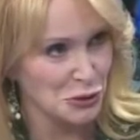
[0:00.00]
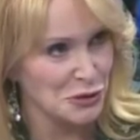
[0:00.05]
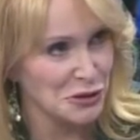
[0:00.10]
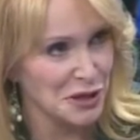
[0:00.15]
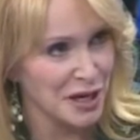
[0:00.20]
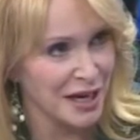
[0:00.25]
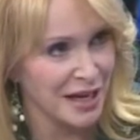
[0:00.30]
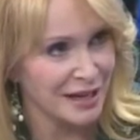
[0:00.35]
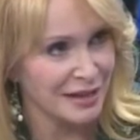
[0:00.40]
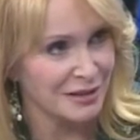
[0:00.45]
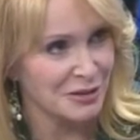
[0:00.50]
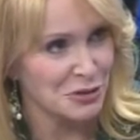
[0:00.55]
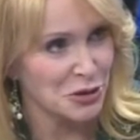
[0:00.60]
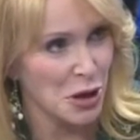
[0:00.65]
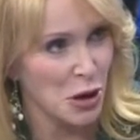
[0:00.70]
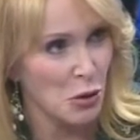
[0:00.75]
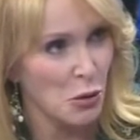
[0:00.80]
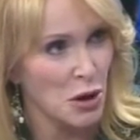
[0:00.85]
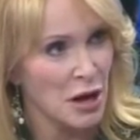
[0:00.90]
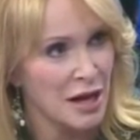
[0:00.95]
saying.
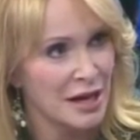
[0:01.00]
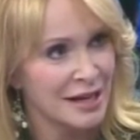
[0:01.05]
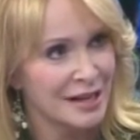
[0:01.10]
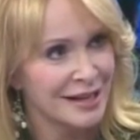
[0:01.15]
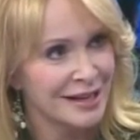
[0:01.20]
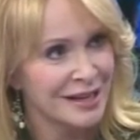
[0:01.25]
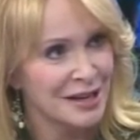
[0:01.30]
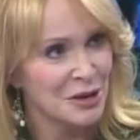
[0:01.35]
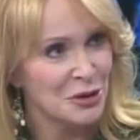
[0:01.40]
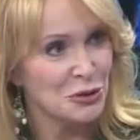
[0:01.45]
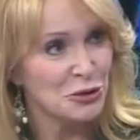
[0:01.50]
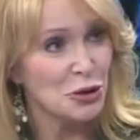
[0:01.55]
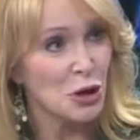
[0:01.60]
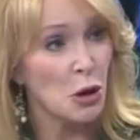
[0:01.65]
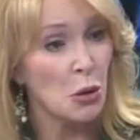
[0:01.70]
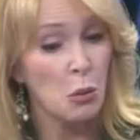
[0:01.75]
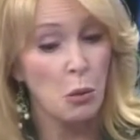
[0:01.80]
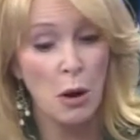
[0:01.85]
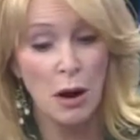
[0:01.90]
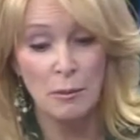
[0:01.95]
So
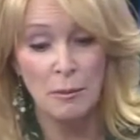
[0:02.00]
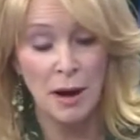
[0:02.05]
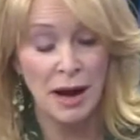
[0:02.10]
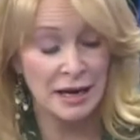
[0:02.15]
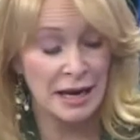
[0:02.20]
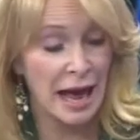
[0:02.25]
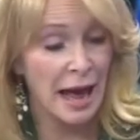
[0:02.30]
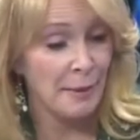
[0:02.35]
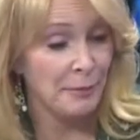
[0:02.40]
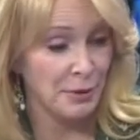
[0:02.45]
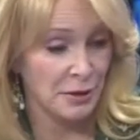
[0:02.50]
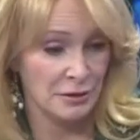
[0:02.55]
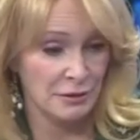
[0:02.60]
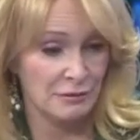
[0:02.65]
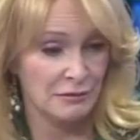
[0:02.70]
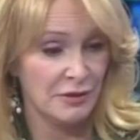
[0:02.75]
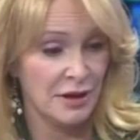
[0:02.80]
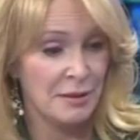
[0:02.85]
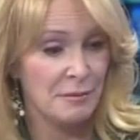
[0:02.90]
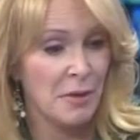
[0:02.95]
what might
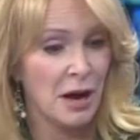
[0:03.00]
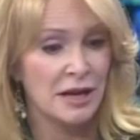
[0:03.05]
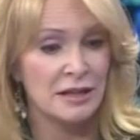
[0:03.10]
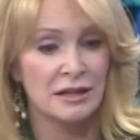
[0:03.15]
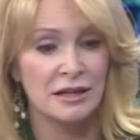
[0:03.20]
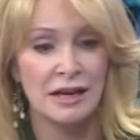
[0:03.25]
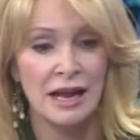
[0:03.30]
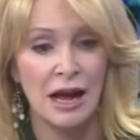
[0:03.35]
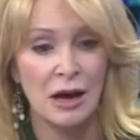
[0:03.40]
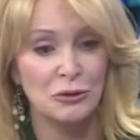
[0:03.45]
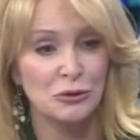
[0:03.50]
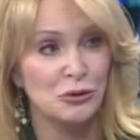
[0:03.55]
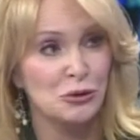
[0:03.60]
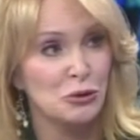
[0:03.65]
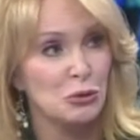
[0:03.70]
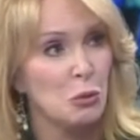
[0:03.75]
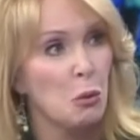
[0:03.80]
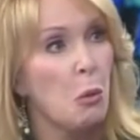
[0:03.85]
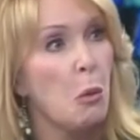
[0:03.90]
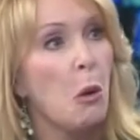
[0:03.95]
happen? They might
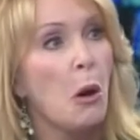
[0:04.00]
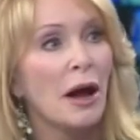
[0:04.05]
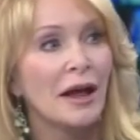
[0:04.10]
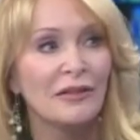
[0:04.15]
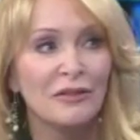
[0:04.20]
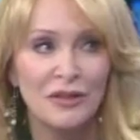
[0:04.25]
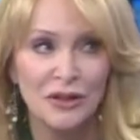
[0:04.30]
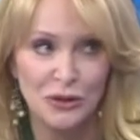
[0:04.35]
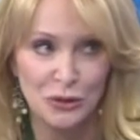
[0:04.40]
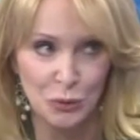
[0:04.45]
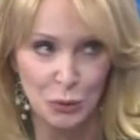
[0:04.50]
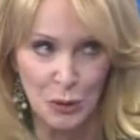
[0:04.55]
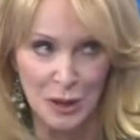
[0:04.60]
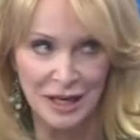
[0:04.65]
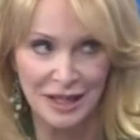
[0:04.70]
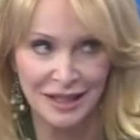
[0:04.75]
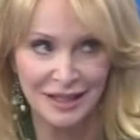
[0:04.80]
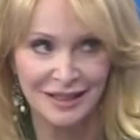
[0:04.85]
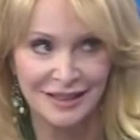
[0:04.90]
announce what this week?